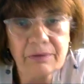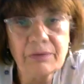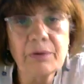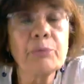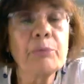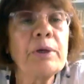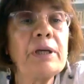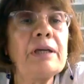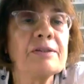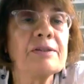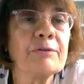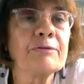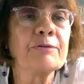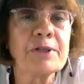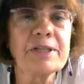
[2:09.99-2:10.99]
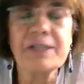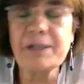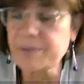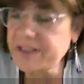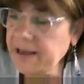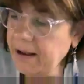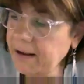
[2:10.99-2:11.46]
the we is of course
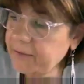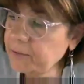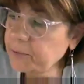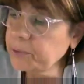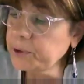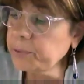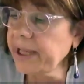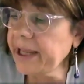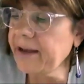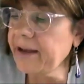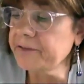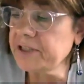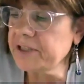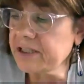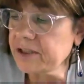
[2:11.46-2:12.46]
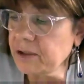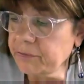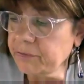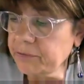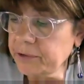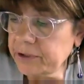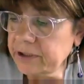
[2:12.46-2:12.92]
himself, what we have
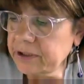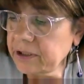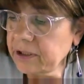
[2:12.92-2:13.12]
discovered